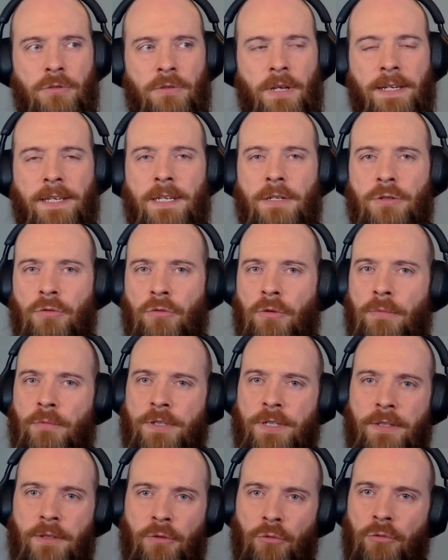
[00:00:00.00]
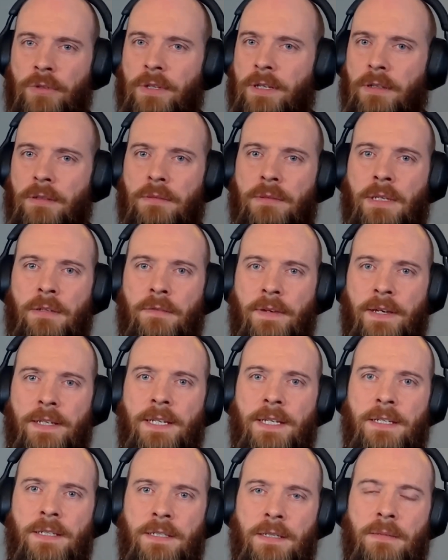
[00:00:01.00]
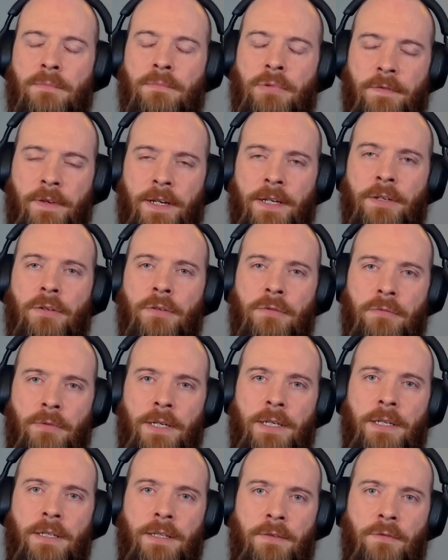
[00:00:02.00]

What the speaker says: I guess they're almost like their own little kind of identity provider, right?